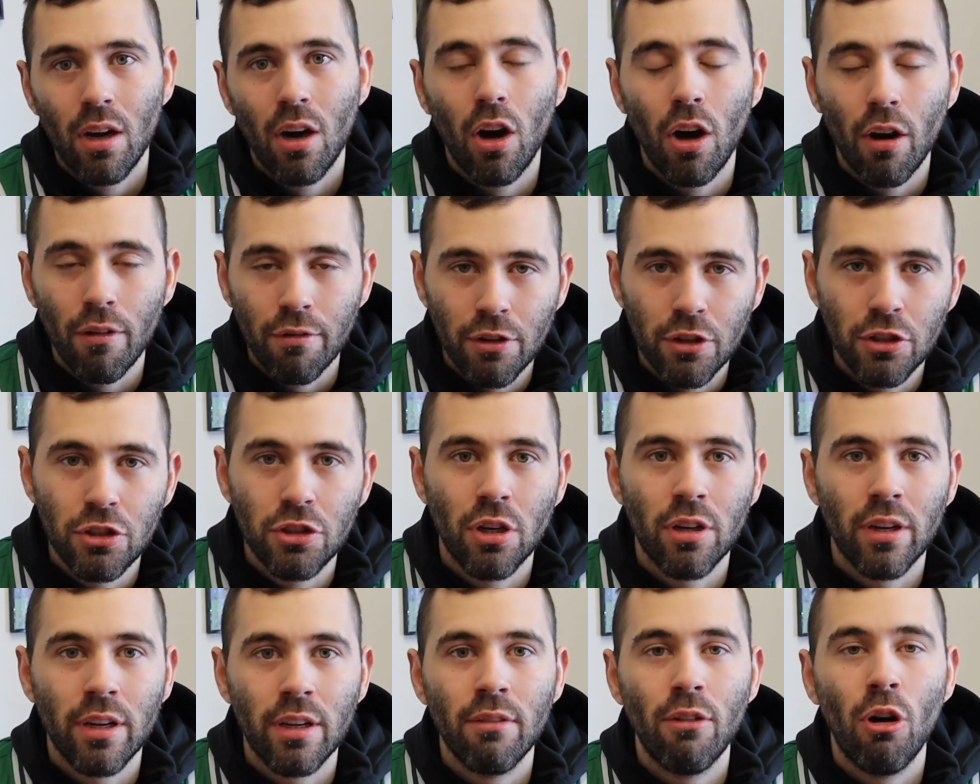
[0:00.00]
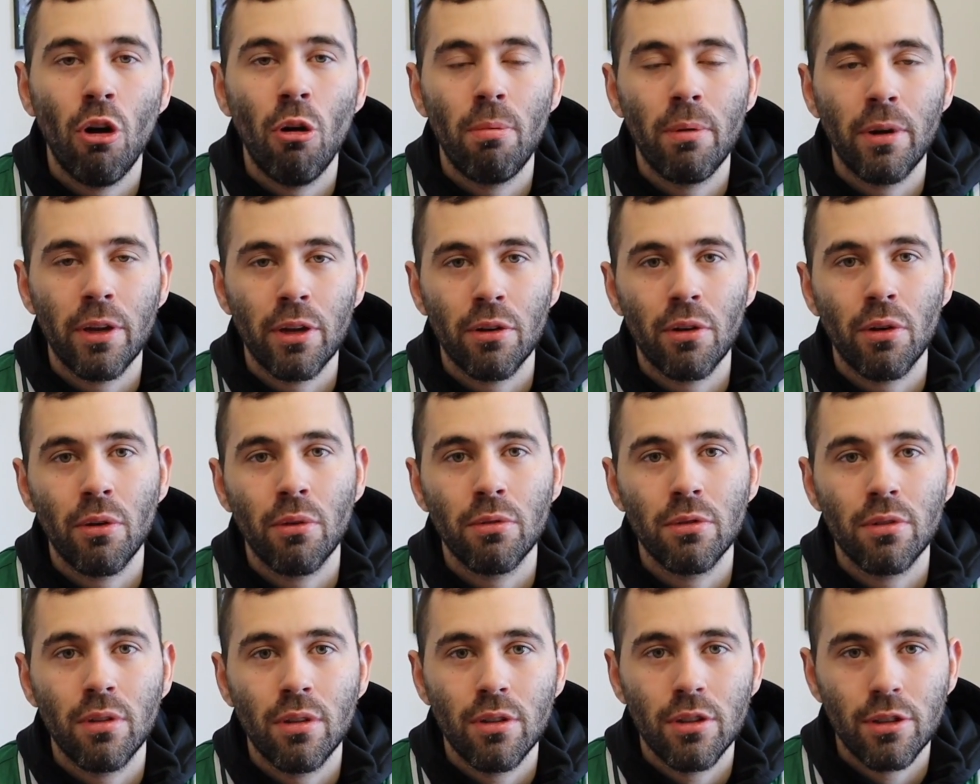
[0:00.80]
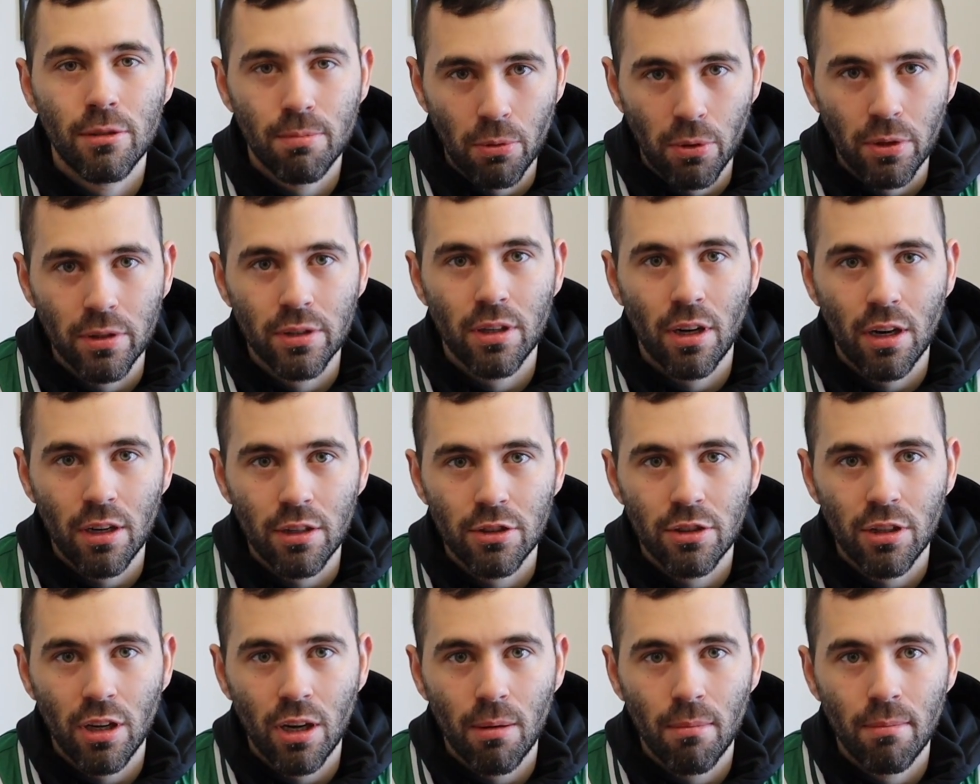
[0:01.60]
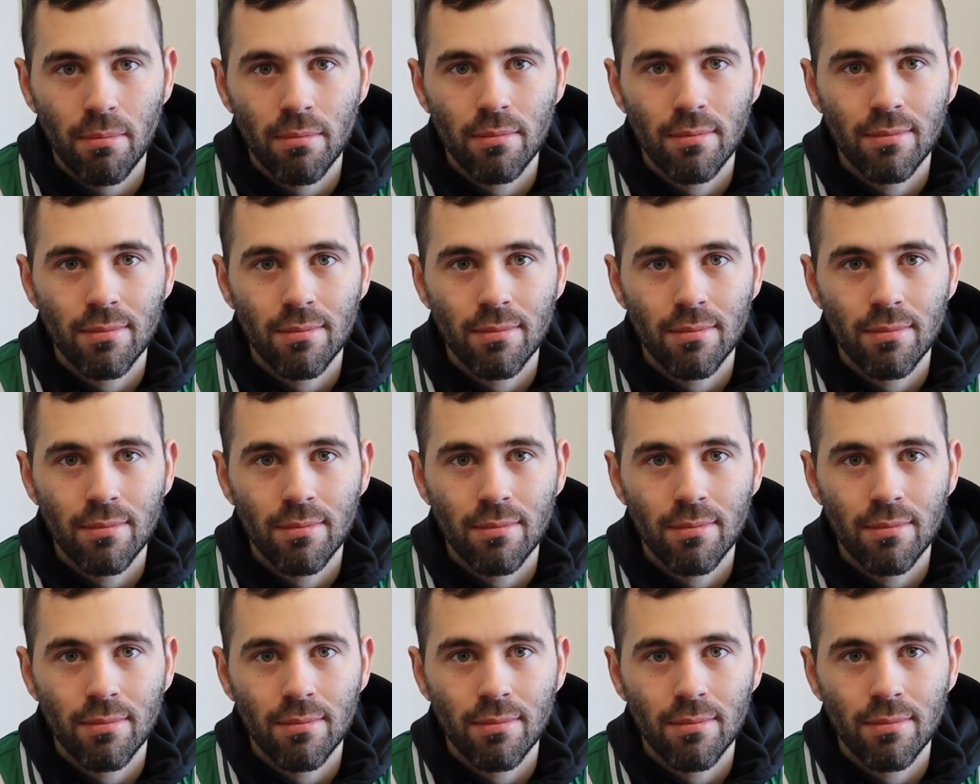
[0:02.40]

of your journey of opening your own sports card shop.